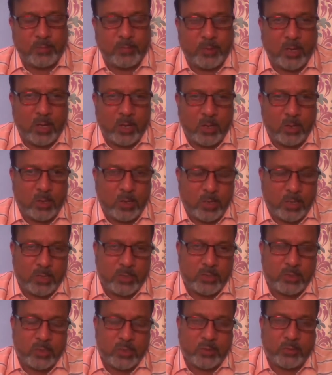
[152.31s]
prior
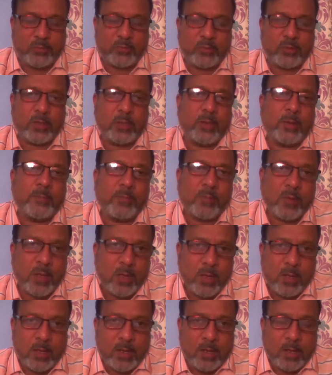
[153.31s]
knowledge of
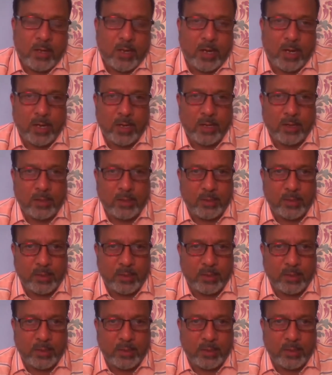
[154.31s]
our